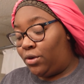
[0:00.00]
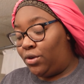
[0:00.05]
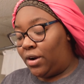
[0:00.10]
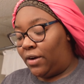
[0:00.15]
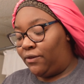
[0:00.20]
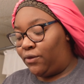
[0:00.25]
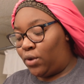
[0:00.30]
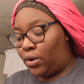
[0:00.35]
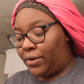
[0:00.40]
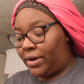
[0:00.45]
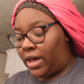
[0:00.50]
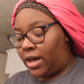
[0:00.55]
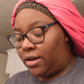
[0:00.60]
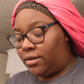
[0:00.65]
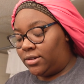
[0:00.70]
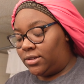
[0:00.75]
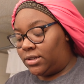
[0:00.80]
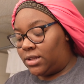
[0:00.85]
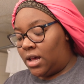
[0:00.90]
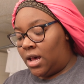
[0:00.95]
You know,
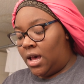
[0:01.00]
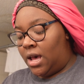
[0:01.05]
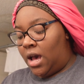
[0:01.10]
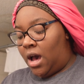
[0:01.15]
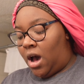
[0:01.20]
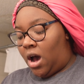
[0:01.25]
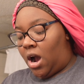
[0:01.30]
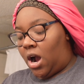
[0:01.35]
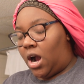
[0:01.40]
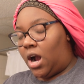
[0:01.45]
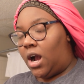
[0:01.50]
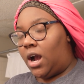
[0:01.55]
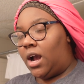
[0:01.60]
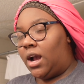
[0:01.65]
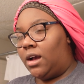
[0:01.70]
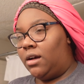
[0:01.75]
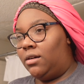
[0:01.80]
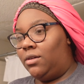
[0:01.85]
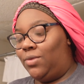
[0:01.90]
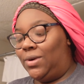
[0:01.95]
Foreos are,